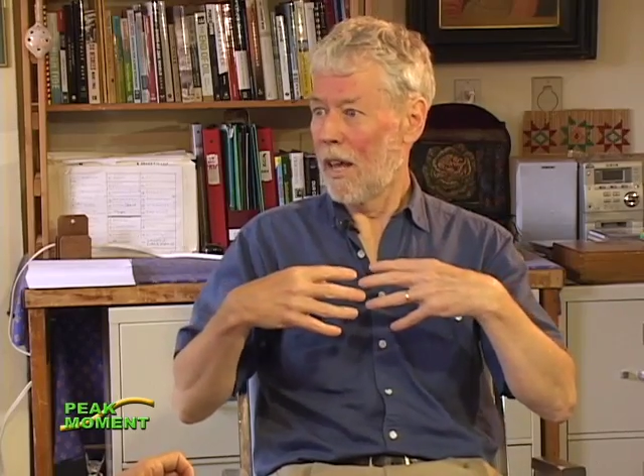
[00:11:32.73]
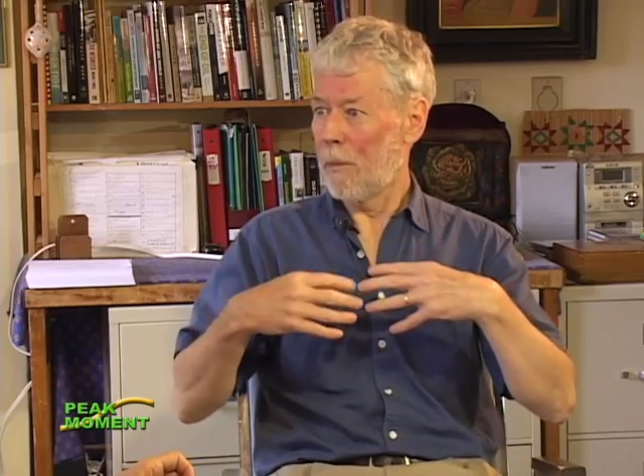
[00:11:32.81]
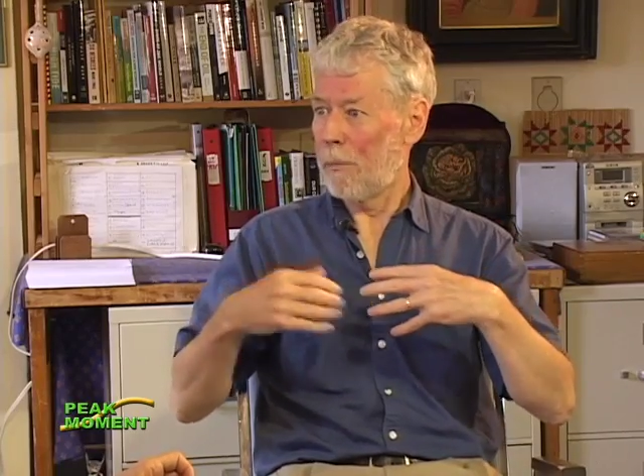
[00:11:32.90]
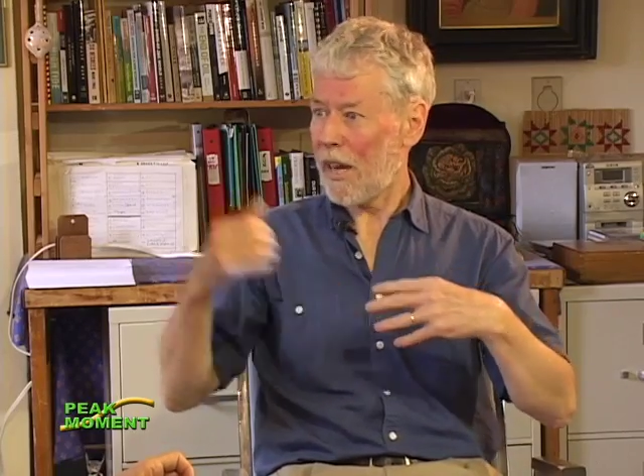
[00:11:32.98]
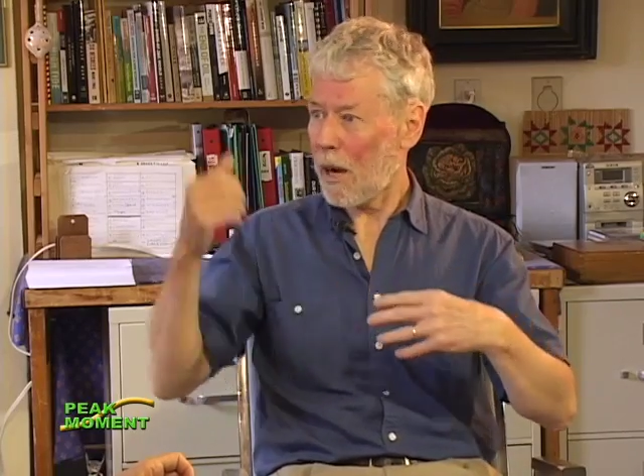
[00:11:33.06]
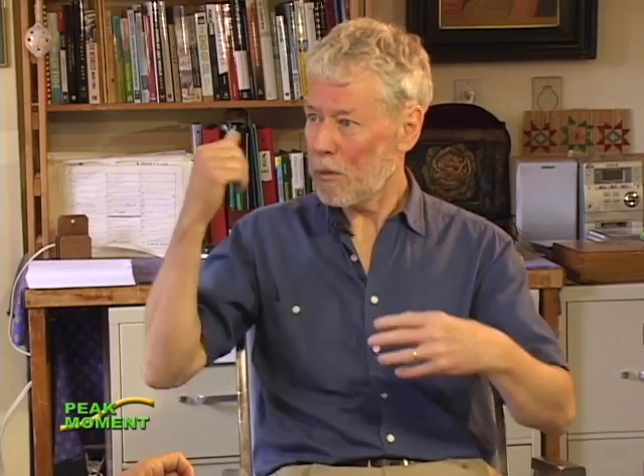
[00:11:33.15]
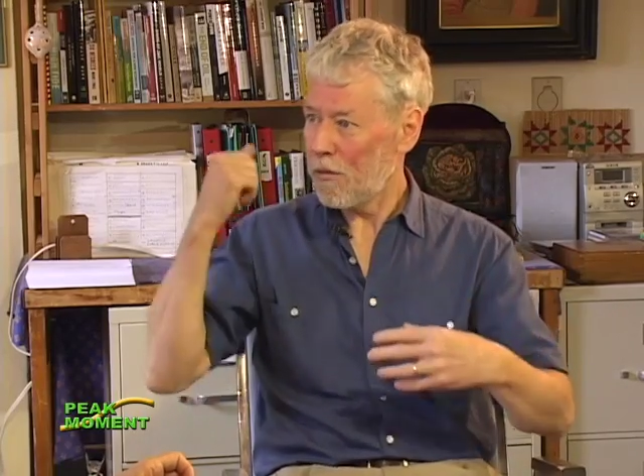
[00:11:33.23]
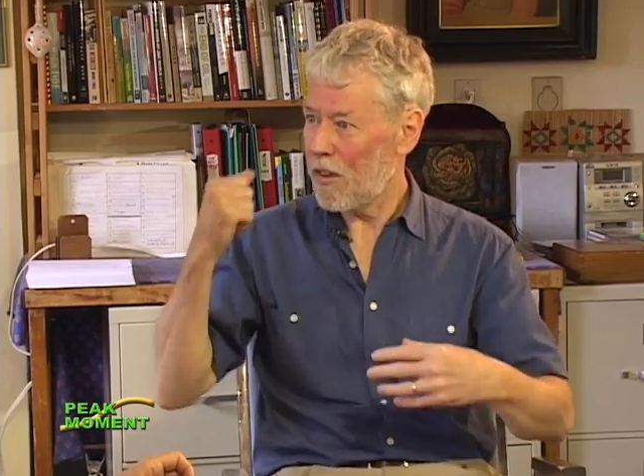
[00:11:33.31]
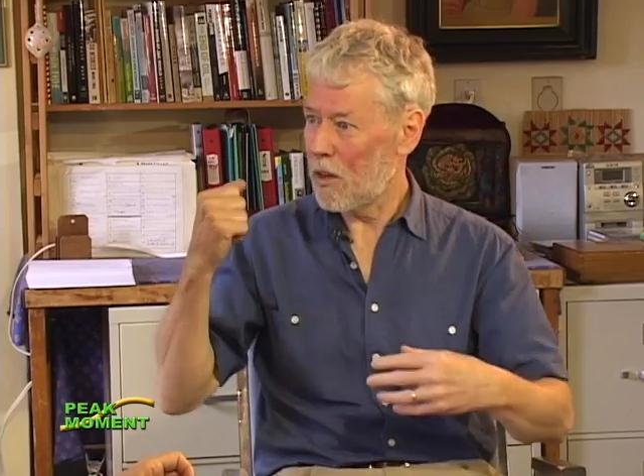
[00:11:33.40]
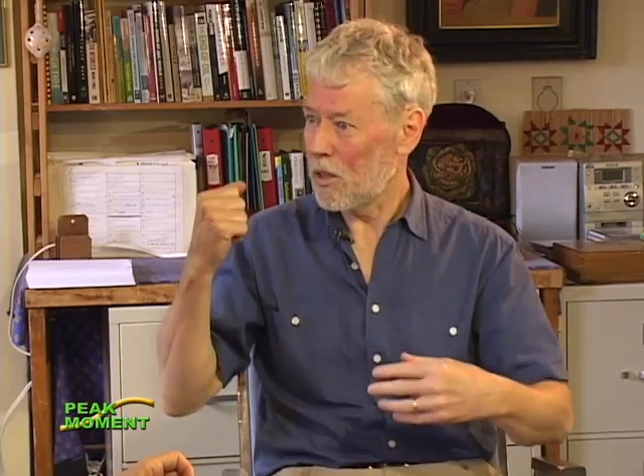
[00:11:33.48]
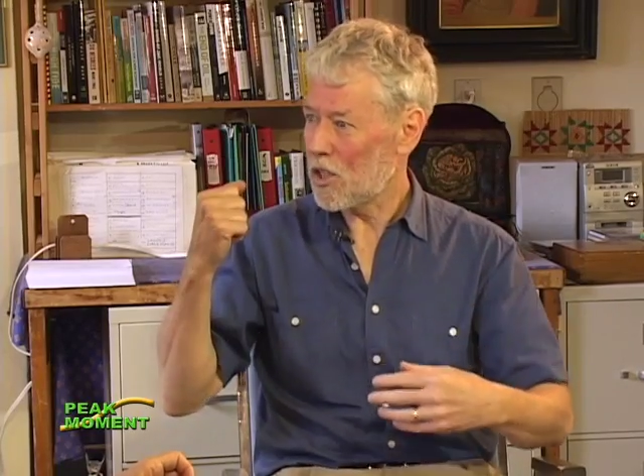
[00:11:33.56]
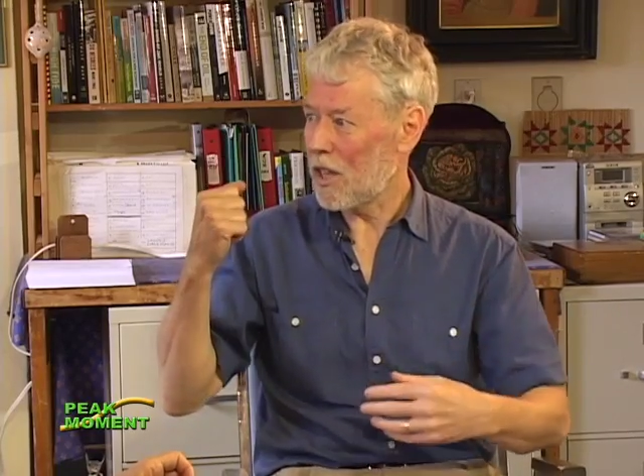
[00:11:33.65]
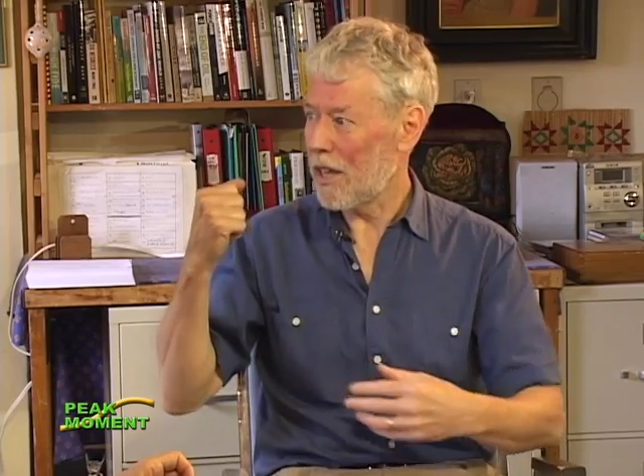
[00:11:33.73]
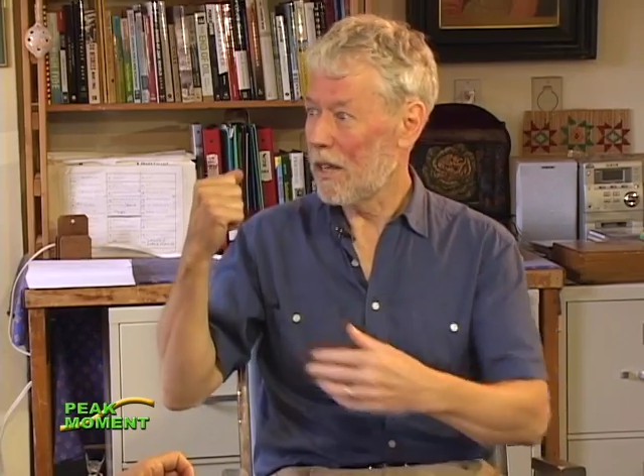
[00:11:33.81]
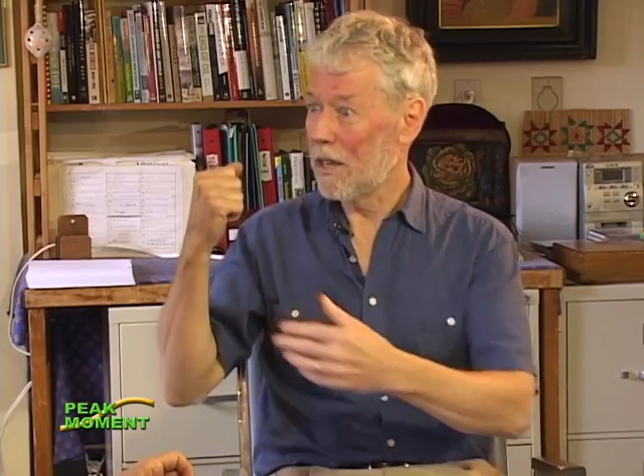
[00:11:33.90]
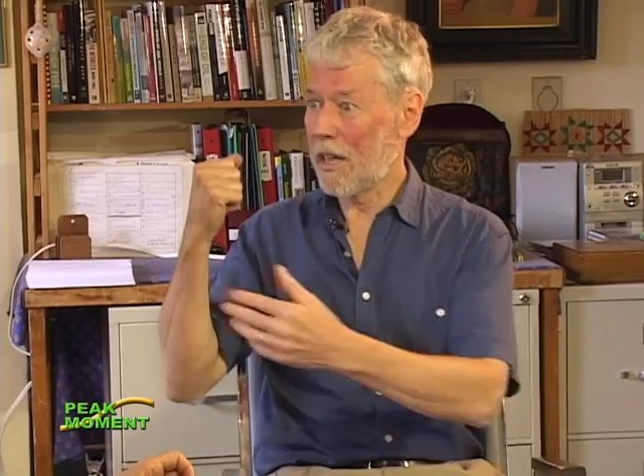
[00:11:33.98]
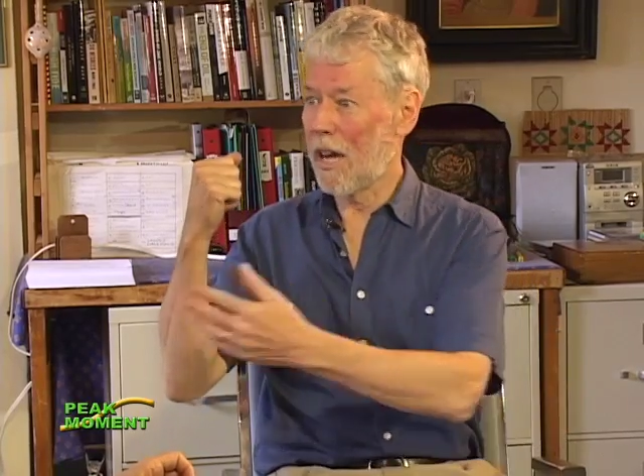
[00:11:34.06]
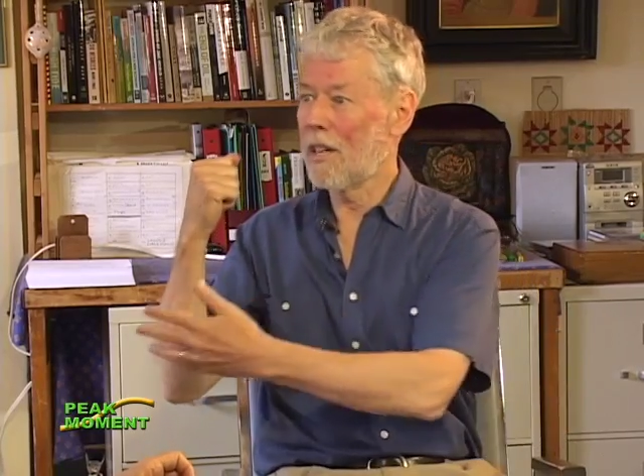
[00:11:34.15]
and pick up the phone and say,
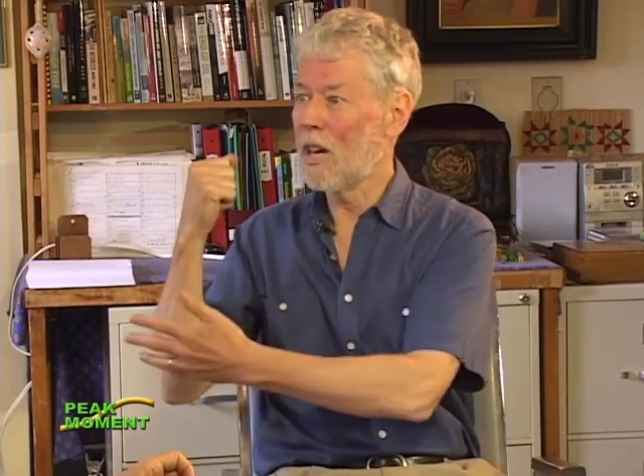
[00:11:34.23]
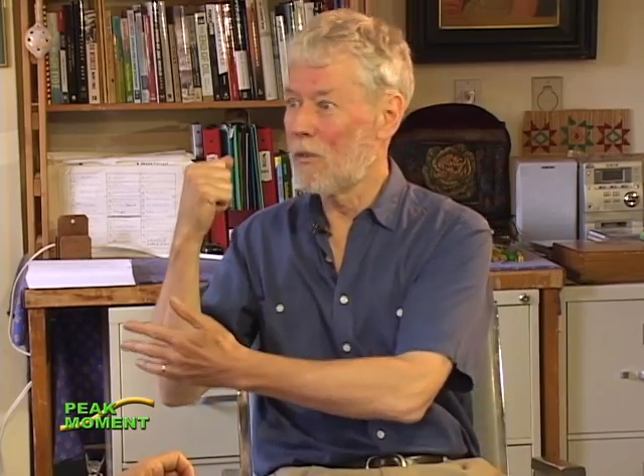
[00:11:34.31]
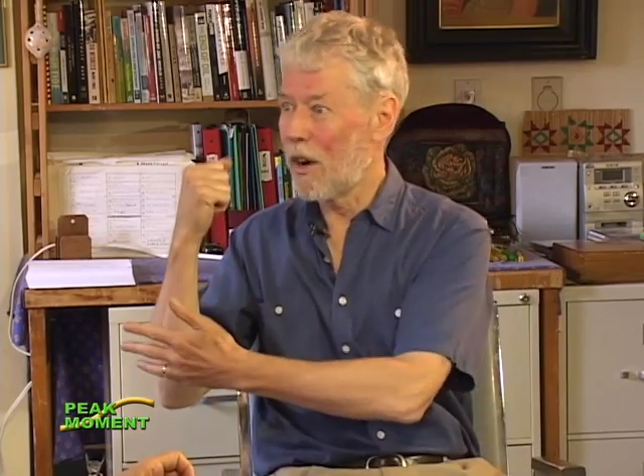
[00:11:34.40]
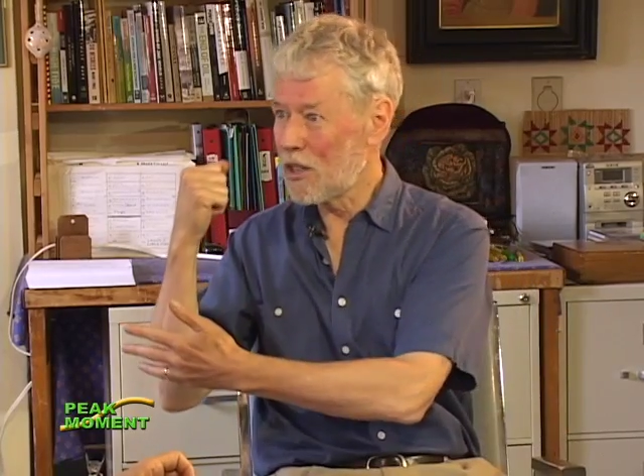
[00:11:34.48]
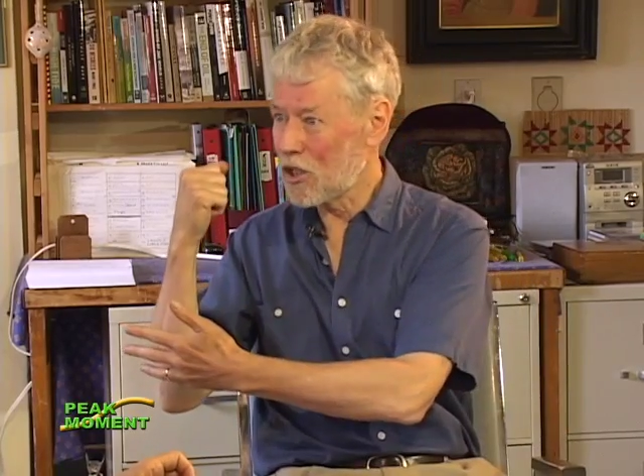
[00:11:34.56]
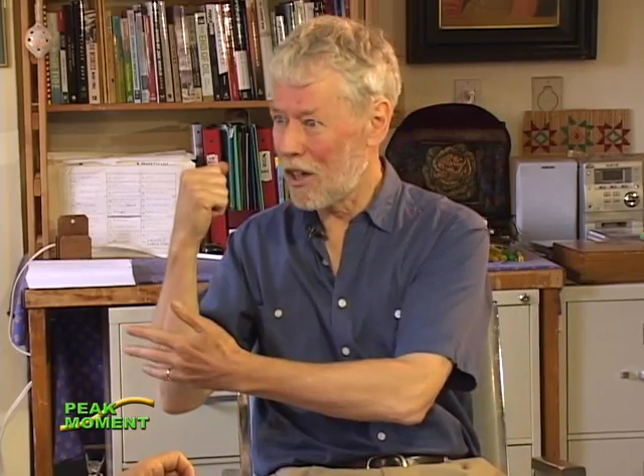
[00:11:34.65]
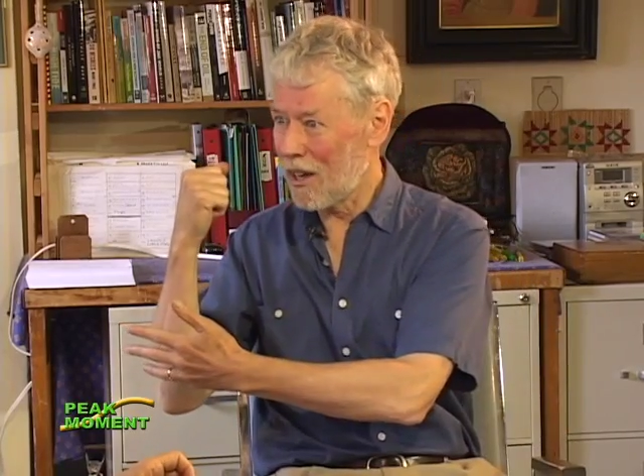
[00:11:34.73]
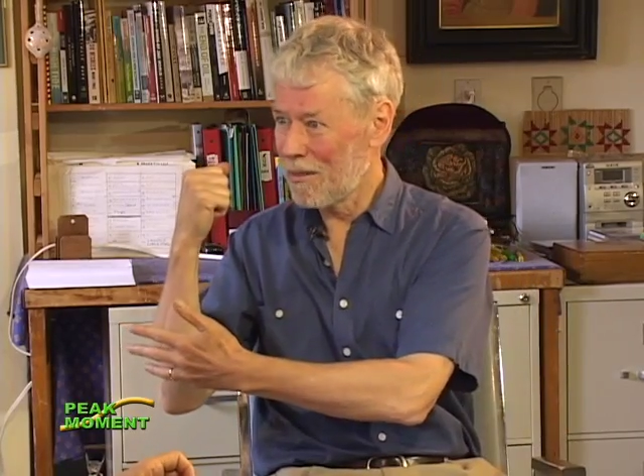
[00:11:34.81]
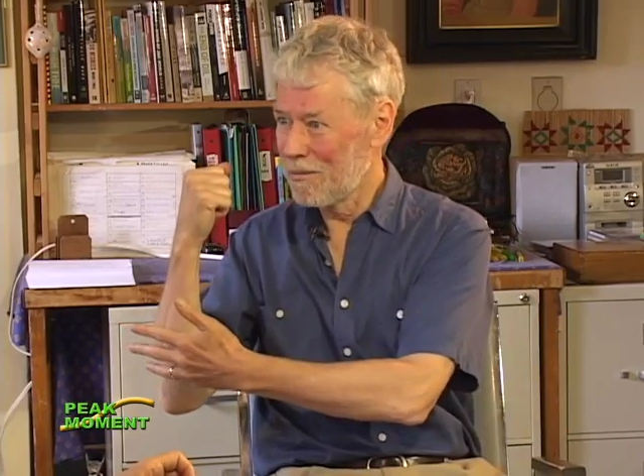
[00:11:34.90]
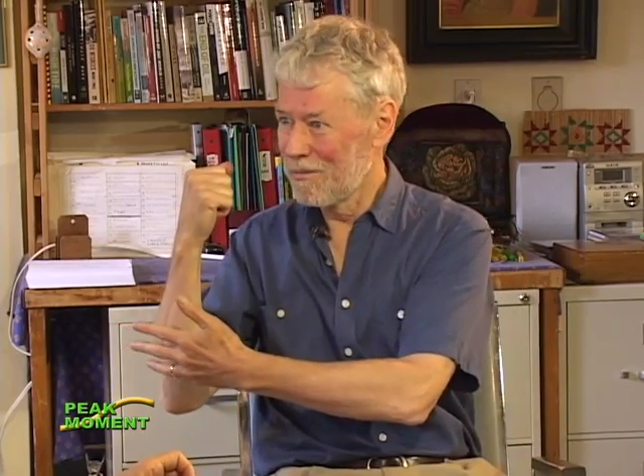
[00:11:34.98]
Can I rideshare?